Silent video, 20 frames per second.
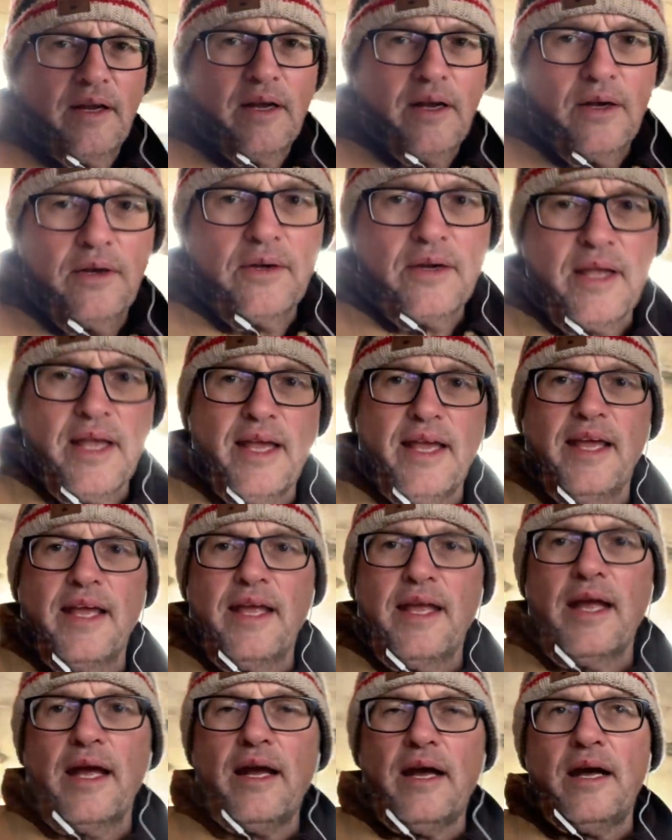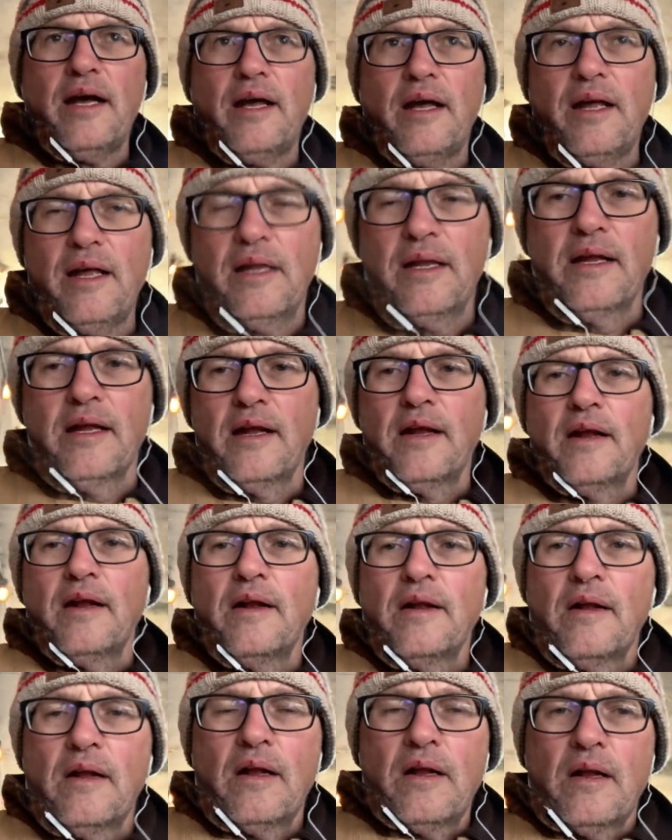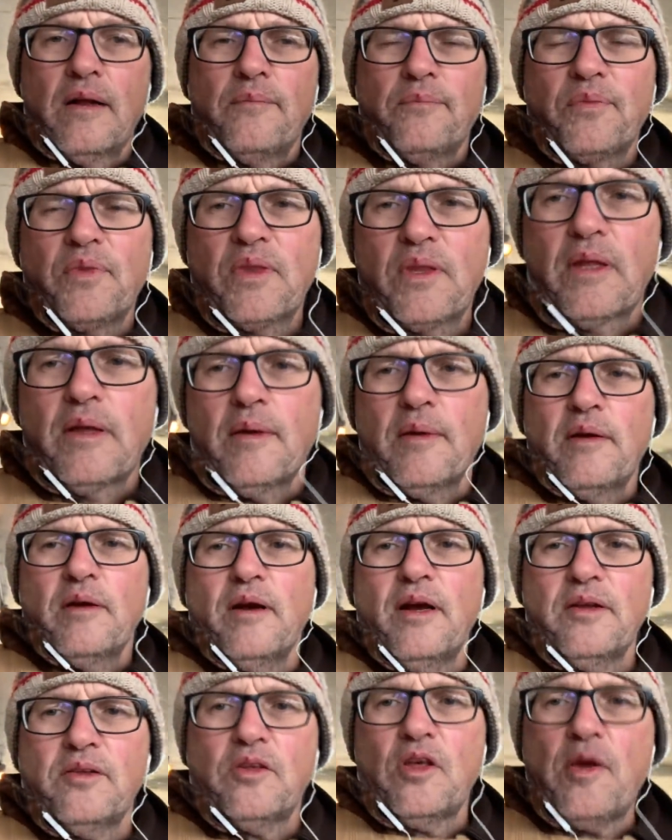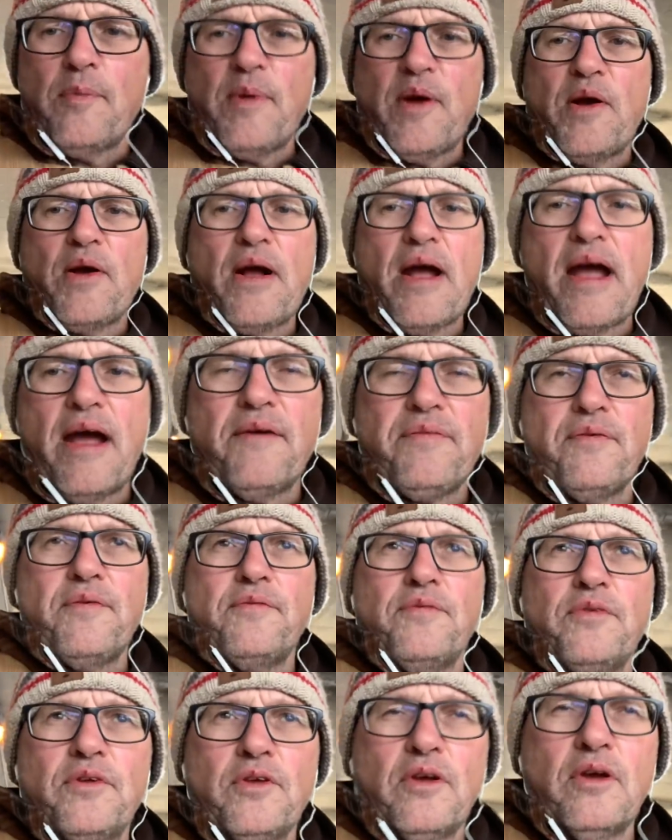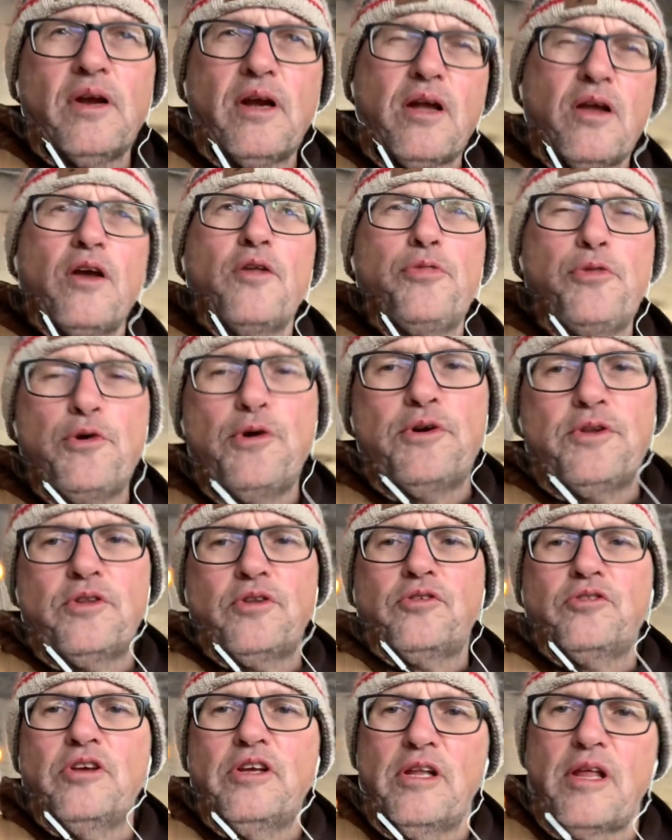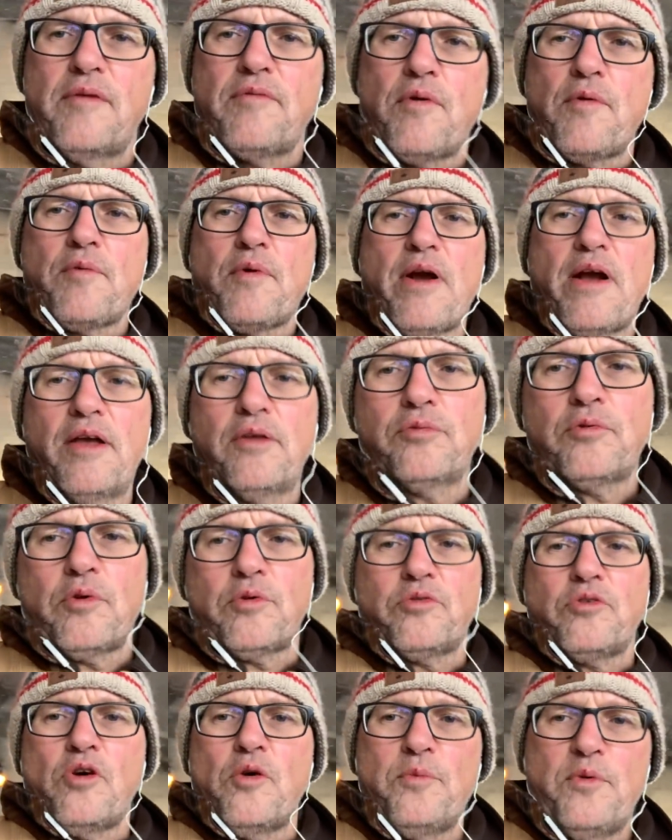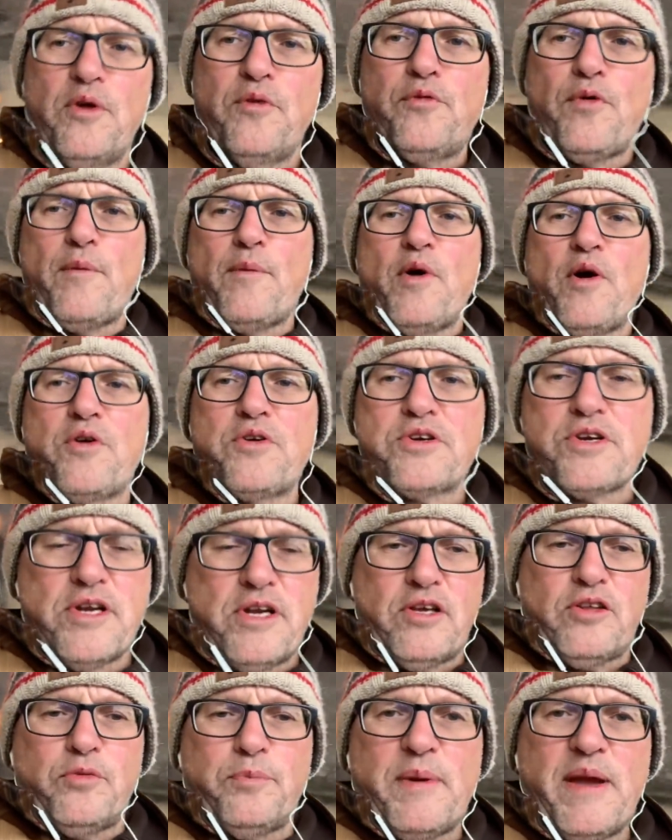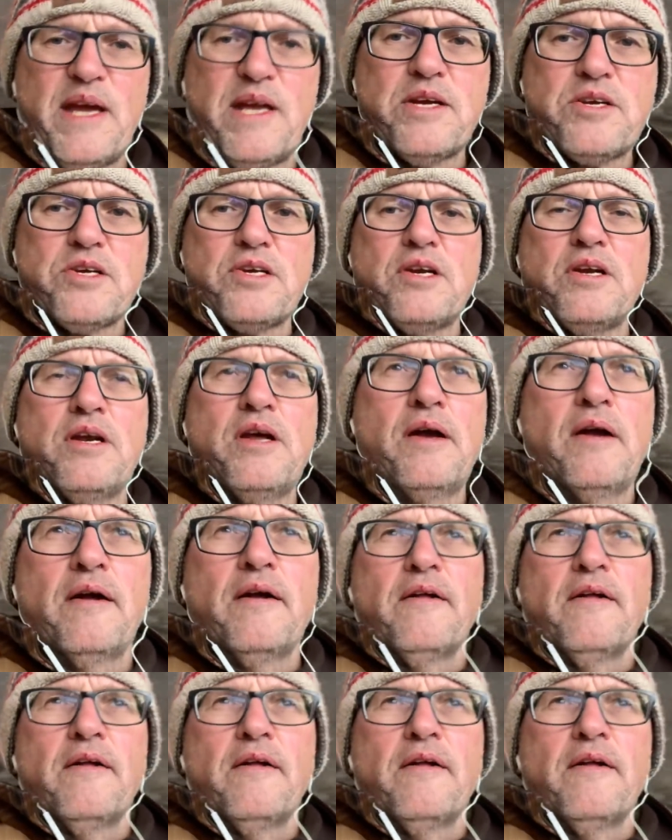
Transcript: Okay, uh, I'd say about half of the, a, third of the sea level rise will still be from ocean expansion,